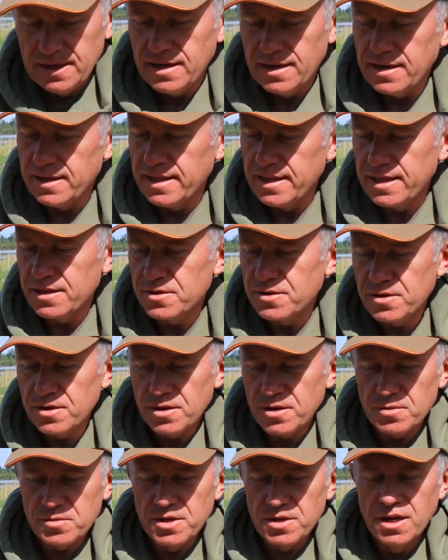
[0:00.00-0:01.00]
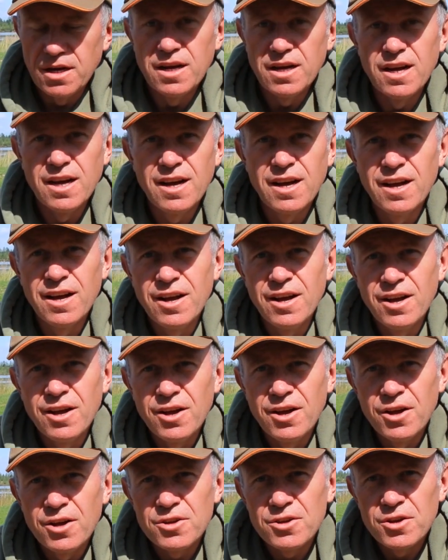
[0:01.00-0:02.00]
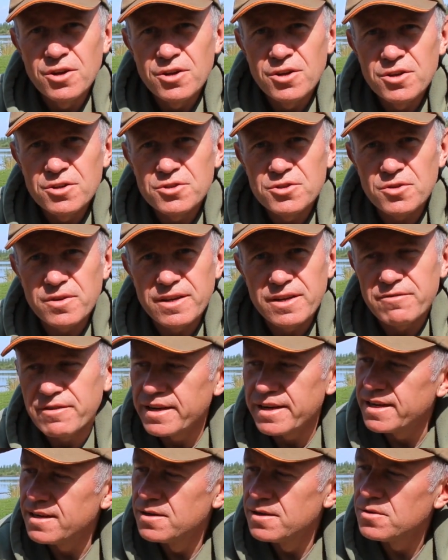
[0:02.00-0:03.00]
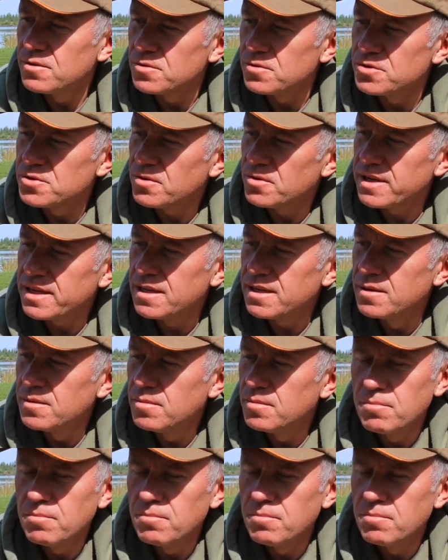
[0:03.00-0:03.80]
And then good old jolly green or jolly